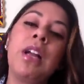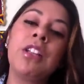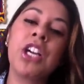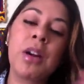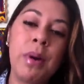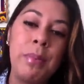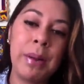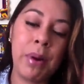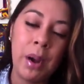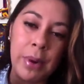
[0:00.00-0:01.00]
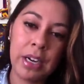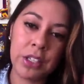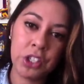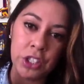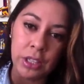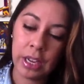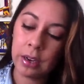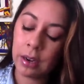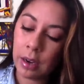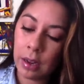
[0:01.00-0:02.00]
talk about my primary concern
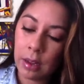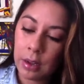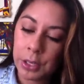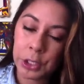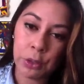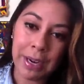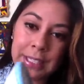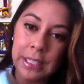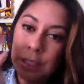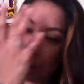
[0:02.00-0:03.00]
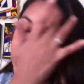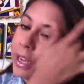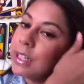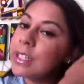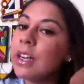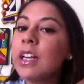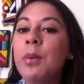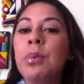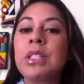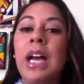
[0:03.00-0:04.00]
later. So I did try this out a
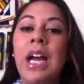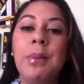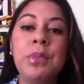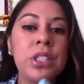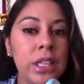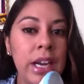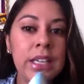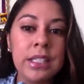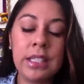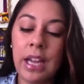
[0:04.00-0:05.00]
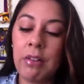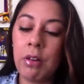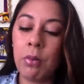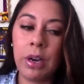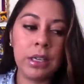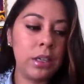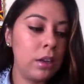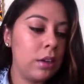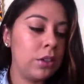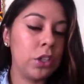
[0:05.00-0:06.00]
couple times just to kind of see how it worked.
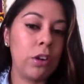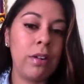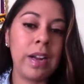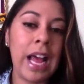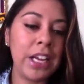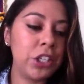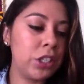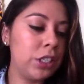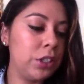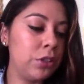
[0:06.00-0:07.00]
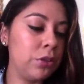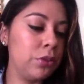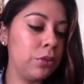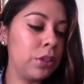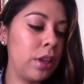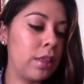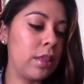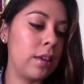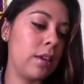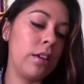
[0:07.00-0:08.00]
So I would actually use
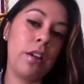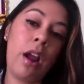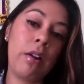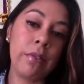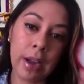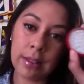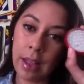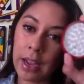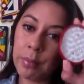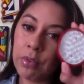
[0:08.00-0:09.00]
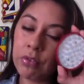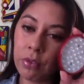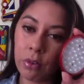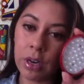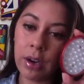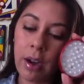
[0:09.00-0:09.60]
the red light before,